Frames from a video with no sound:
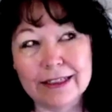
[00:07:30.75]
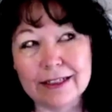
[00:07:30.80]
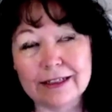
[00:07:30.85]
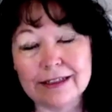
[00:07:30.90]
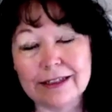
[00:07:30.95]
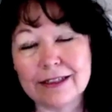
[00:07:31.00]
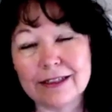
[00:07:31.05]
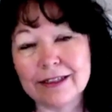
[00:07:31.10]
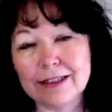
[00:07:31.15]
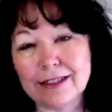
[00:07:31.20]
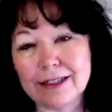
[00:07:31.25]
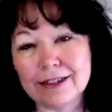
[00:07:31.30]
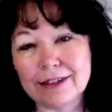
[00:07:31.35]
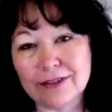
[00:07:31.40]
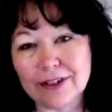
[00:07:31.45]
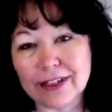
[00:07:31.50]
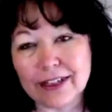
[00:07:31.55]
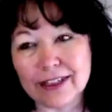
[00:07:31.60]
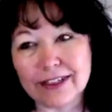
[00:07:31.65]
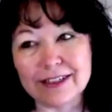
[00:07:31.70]
Do you see the
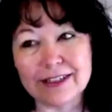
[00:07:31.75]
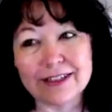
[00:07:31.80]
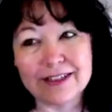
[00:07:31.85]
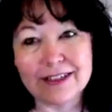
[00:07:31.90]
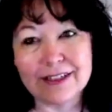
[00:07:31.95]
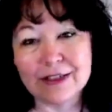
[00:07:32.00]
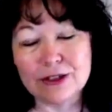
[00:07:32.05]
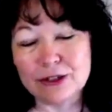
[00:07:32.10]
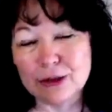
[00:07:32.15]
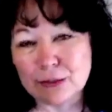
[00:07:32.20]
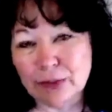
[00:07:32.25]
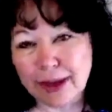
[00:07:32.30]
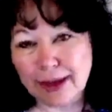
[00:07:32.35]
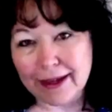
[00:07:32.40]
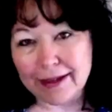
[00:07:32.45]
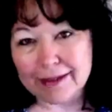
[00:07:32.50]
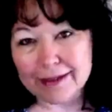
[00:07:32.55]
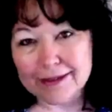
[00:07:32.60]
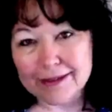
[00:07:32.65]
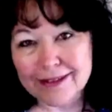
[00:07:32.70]
divide? Do you see the two
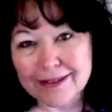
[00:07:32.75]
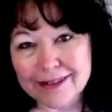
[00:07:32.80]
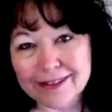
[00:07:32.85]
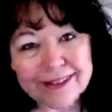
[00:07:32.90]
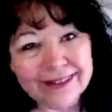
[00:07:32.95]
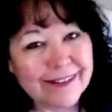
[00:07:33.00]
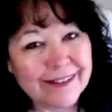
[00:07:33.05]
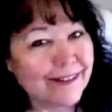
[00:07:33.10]
paths?